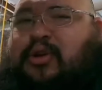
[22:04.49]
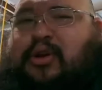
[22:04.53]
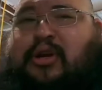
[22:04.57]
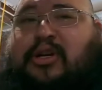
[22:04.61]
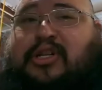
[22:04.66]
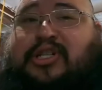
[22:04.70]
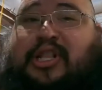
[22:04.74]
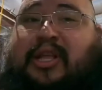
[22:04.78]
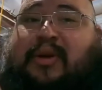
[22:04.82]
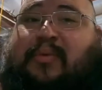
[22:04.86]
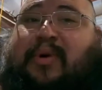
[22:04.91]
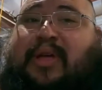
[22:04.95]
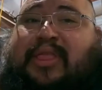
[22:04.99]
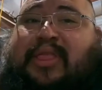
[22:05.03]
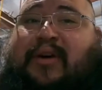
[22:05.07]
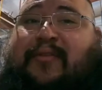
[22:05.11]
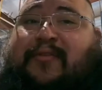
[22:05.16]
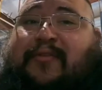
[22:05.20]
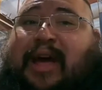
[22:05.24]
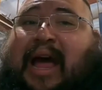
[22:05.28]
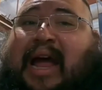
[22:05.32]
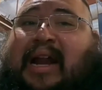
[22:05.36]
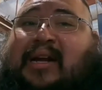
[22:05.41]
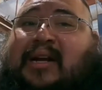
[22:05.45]
Usually when the
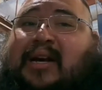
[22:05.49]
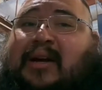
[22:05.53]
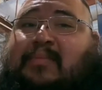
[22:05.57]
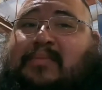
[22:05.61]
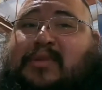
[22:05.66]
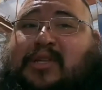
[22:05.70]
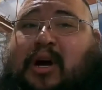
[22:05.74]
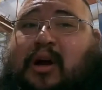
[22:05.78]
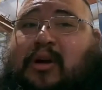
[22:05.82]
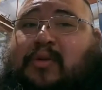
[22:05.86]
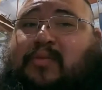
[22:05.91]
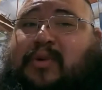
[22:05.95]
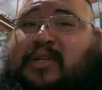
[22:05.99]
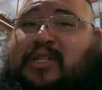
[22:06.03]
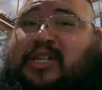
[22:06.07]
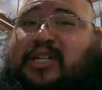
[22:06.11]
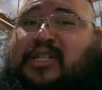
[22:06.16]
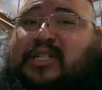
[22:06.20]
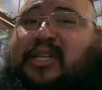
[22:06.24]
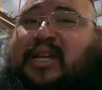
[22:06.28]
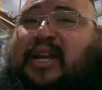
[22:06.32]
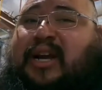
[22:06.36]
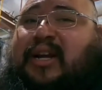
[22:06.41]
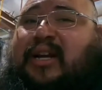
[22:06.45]
fan comes on with
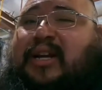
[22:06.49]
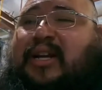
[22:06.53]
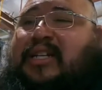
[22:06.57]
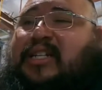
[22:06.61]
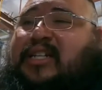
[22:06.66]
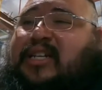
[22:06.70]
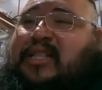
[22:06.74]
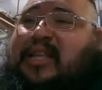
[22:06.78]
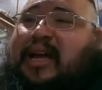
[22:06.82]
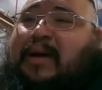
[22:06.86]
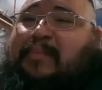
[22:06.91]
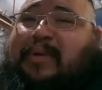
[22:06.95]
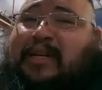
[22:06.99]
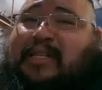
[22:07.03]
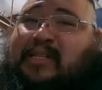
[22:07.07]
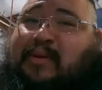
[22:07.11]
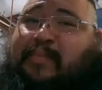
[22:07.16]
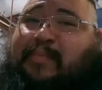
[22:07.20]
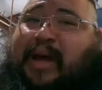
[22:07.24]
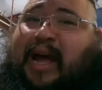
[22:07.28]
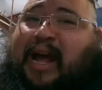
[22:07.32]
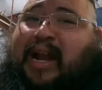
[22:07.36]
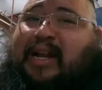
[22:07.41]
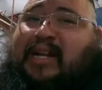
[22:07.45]
just the ignition, that means
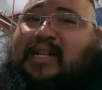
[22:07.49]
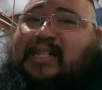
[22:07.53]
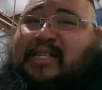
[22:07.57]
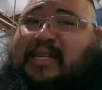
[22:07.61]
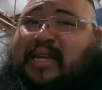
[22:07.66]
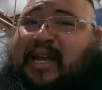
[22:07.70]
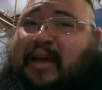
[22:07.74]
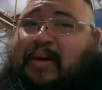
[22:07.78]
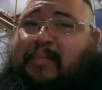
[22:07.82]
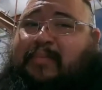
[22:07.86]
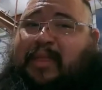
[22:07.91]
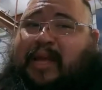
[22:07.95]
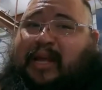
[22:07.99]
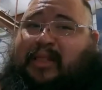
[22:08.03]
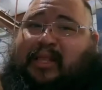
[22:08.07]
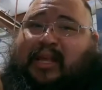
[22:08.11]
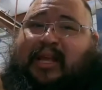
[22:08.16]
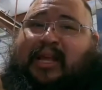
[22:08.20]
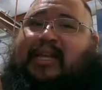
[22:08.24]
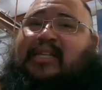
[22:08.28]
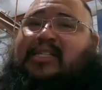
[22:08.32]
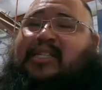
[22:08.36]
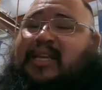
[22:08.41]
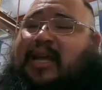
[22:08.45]
a bad ECM, that
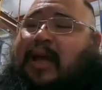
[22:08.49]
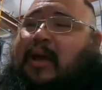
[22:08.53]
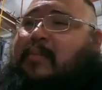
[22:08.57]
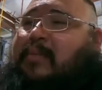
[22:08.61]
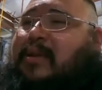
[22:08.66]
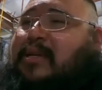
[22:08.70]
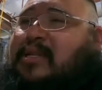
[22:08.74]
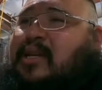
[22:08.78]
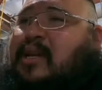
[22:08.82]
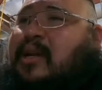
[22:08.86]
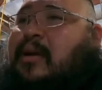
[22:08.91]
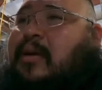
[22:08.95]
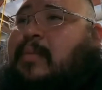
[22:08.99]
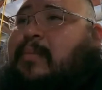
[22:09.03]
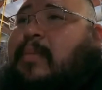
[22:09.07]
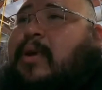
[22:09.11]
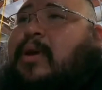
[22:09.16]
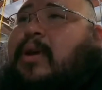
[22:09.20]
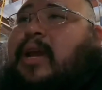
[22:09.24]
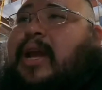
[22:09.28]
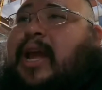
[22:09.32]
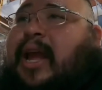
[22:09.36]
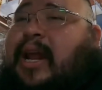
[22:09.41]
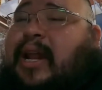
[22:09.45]
the ECM isn't
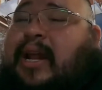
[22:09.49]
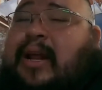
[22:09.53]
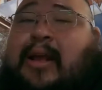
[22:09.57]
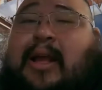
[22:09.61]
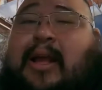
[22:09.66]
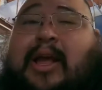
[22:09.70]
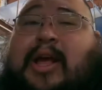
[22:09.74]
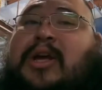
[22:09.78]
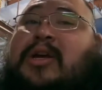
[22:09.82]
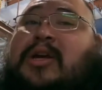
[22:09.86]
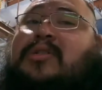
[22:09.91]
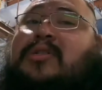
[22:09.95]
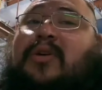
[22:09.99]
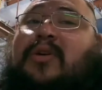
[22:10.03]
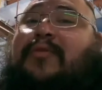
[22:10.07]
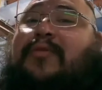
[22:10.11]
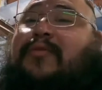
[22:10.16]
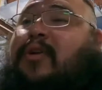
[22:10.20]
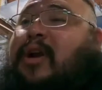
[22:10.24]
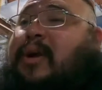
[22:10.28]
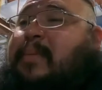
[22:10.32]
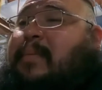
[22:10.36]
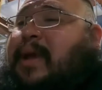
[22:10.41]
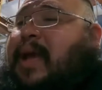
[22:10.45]
communicating. So it
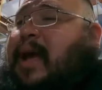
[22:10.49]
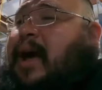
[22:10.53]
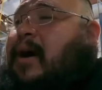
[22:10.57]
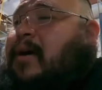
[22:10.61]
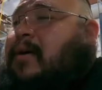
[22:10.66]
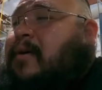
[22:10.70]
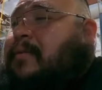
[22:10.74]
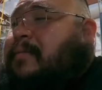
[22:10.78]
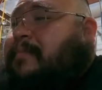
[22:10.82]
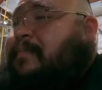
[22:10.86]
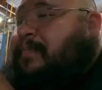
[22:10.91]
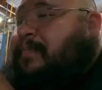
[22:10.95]
freaked me out.